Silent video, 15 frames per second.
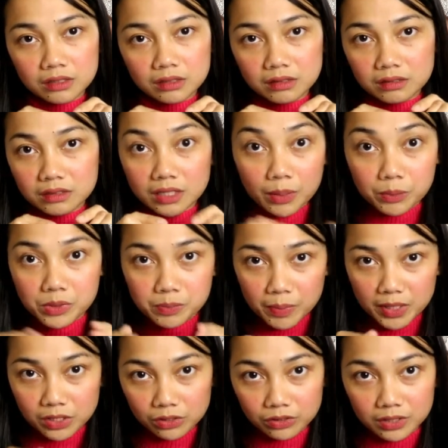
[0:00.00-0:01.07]

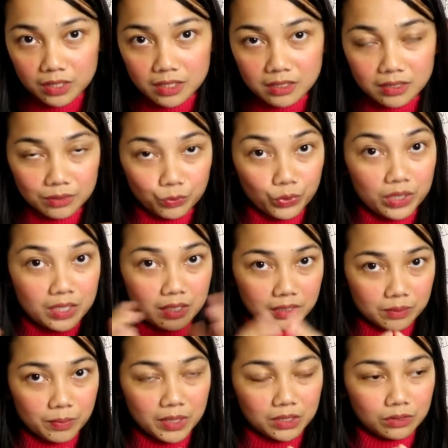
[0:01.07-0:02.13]
subspecialties within a
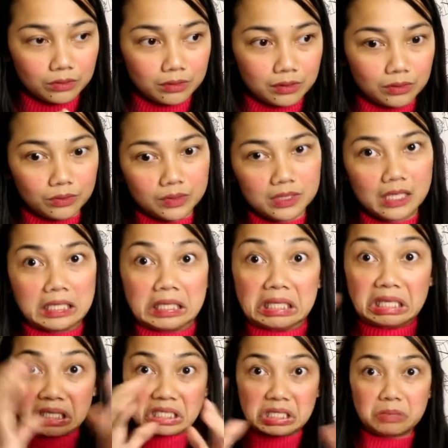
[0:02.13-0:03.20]
specialty. So it's like
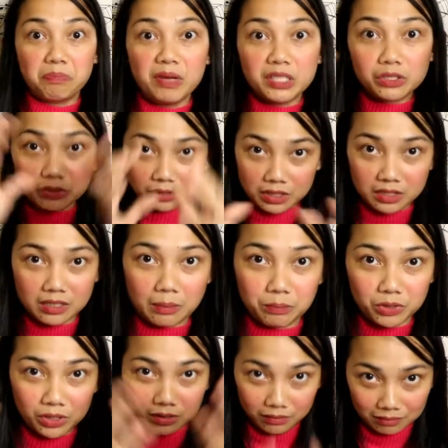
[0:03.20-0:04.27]
specialtyception.